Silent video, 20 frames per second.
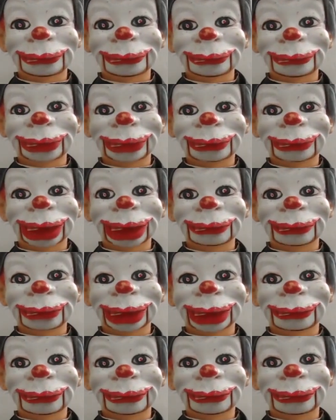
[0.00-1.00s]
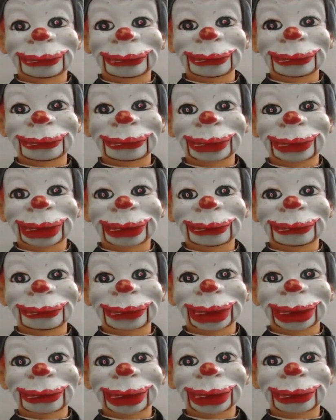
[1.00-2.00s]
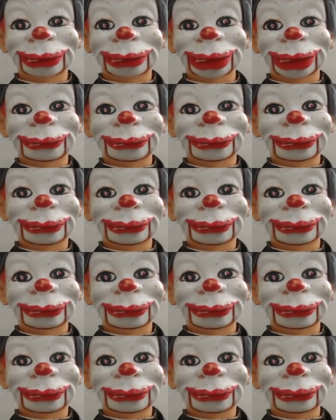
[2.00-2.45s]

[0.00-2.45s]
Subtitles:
And take care, everyone. And we'll see you later.